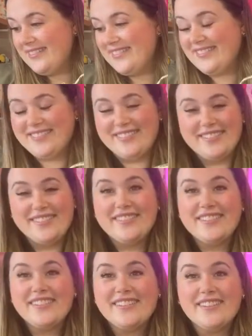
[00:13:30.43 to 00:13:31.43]

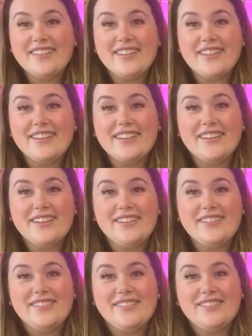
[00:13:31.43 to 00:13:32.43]

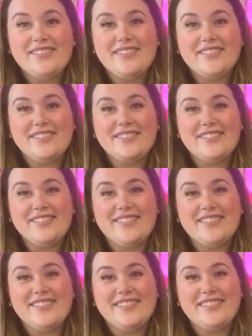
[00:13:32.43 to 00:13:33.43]

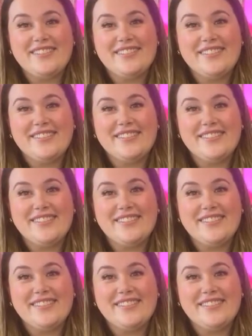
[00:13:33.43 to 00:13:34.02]
No words are spoken by the person on screen.